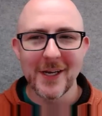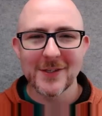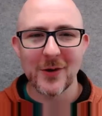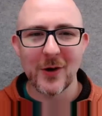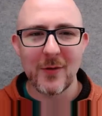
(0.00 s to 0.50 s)

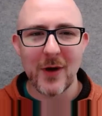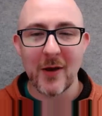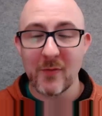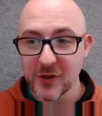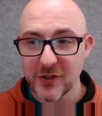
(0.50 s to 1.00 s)
So
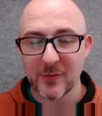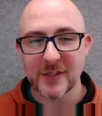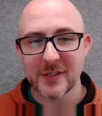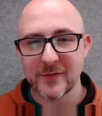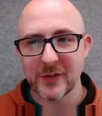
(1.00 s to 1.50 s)
I'm pushing
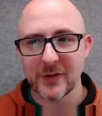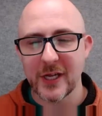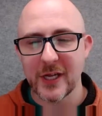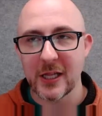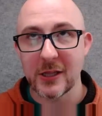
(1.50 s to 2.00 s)
myself to do
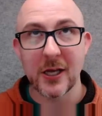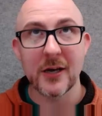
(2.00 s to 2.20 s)
that. I